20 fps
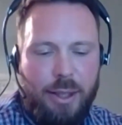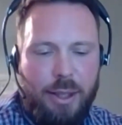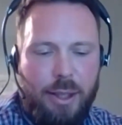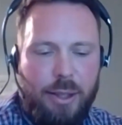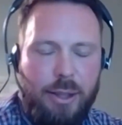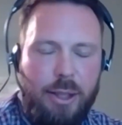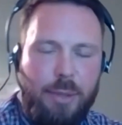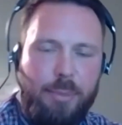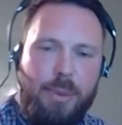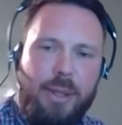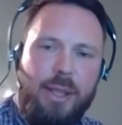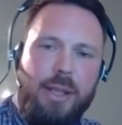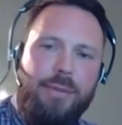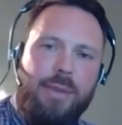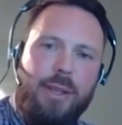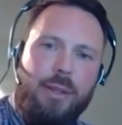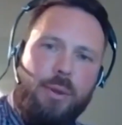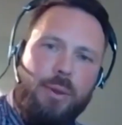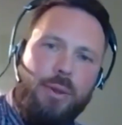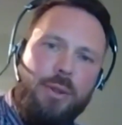the big
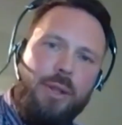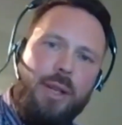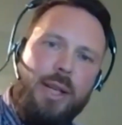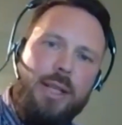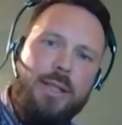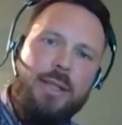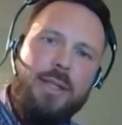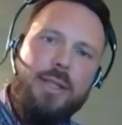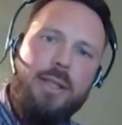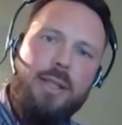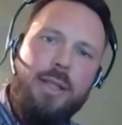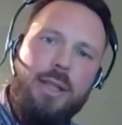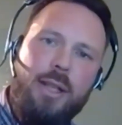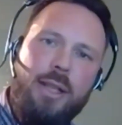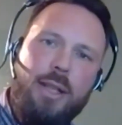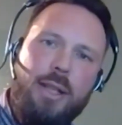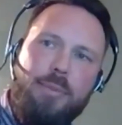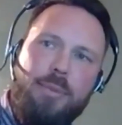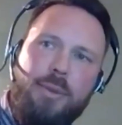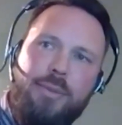event organizers and
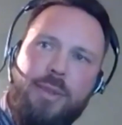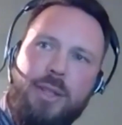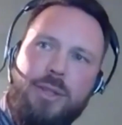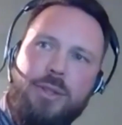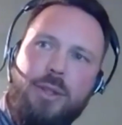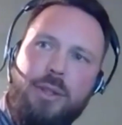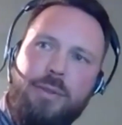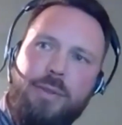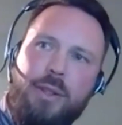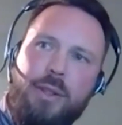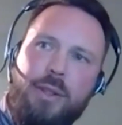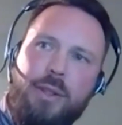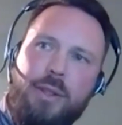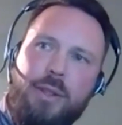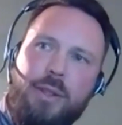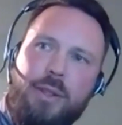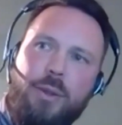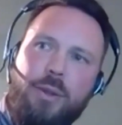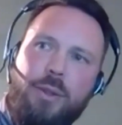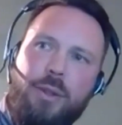the professional event
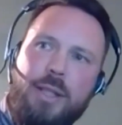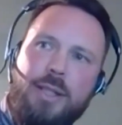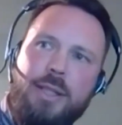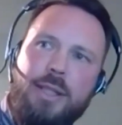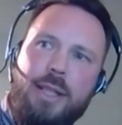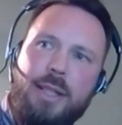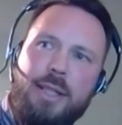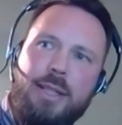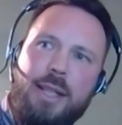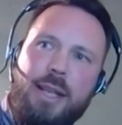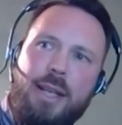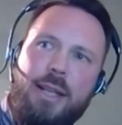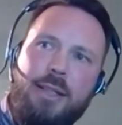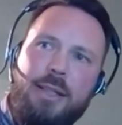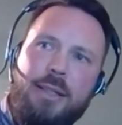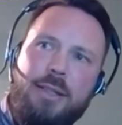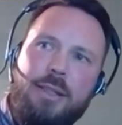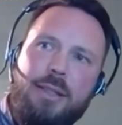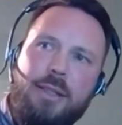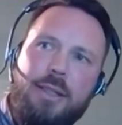organizers
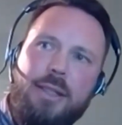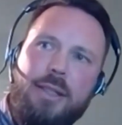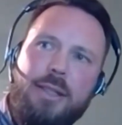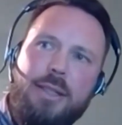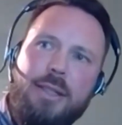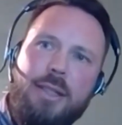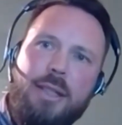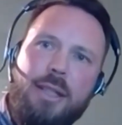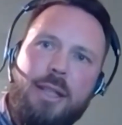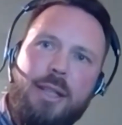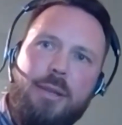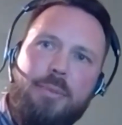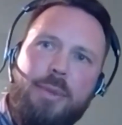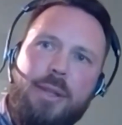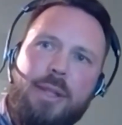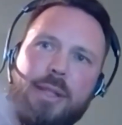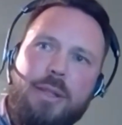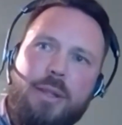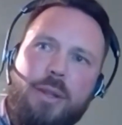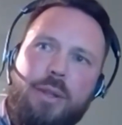understand this, but
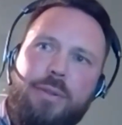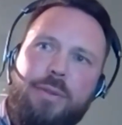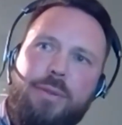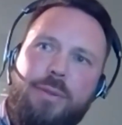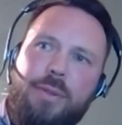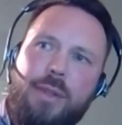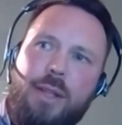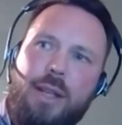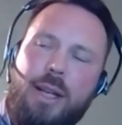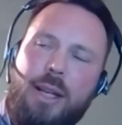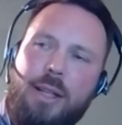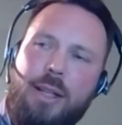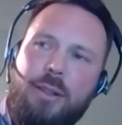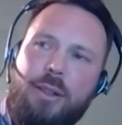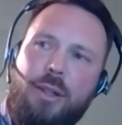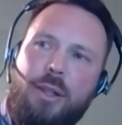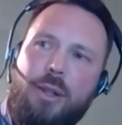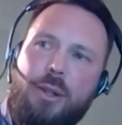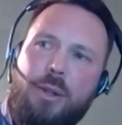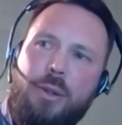there's a lot of
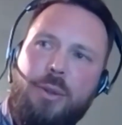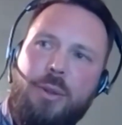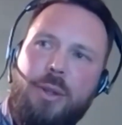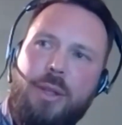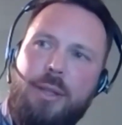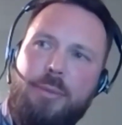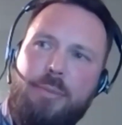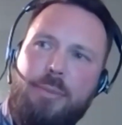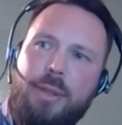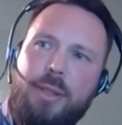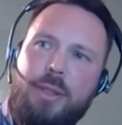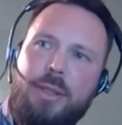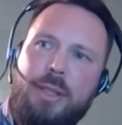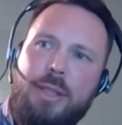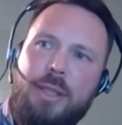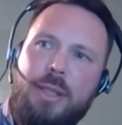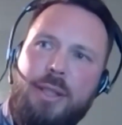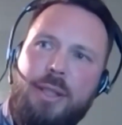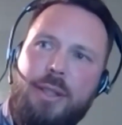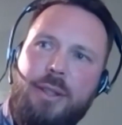low and
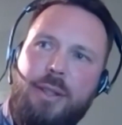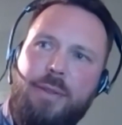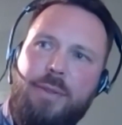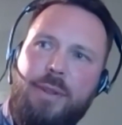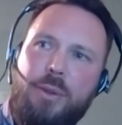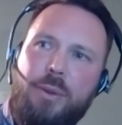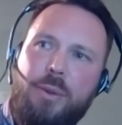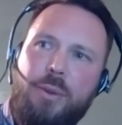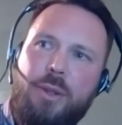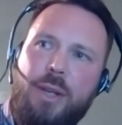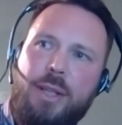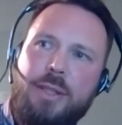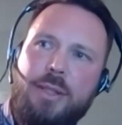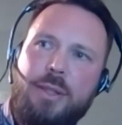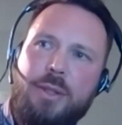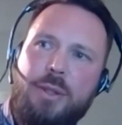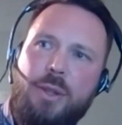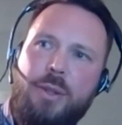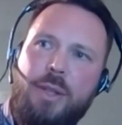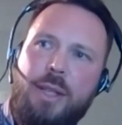mid-tier event organizers who
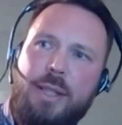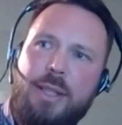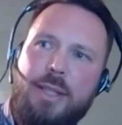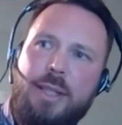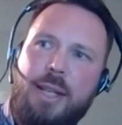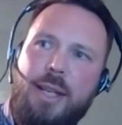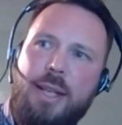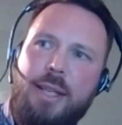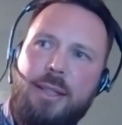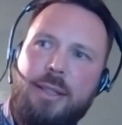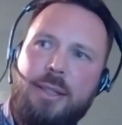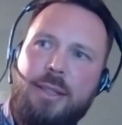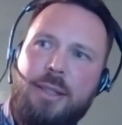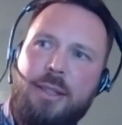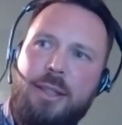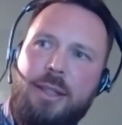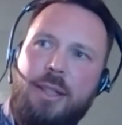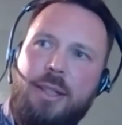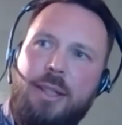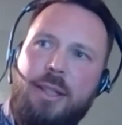don't understand
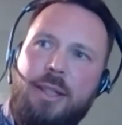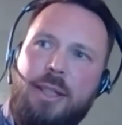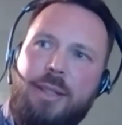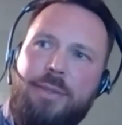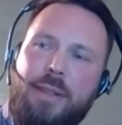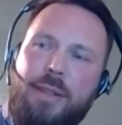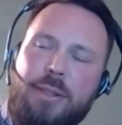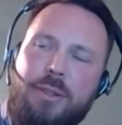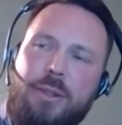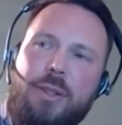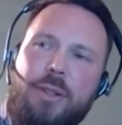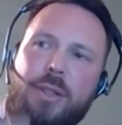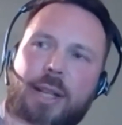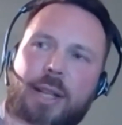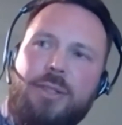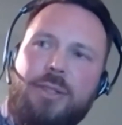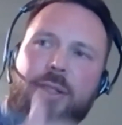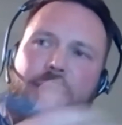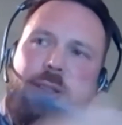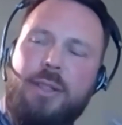that if they don't
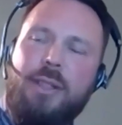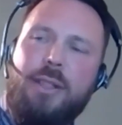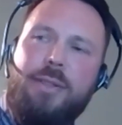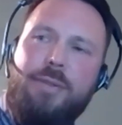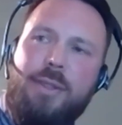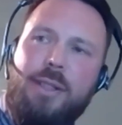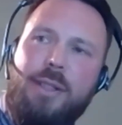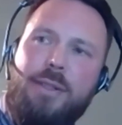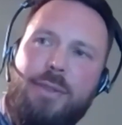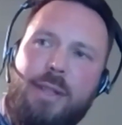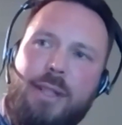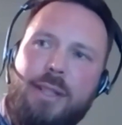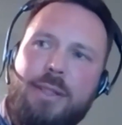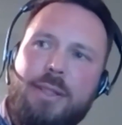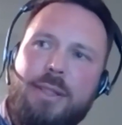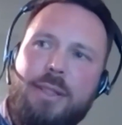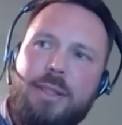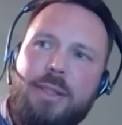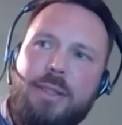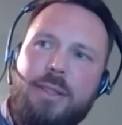actually deliver the event,
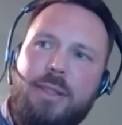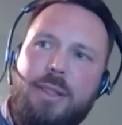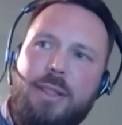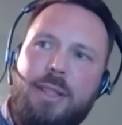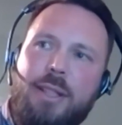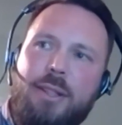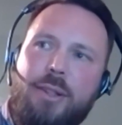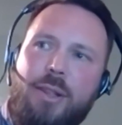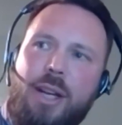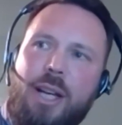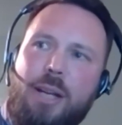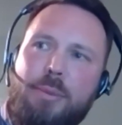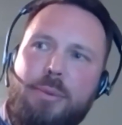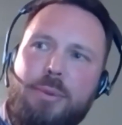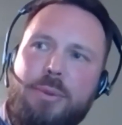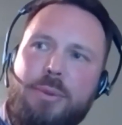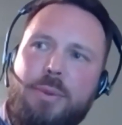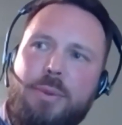they're liable to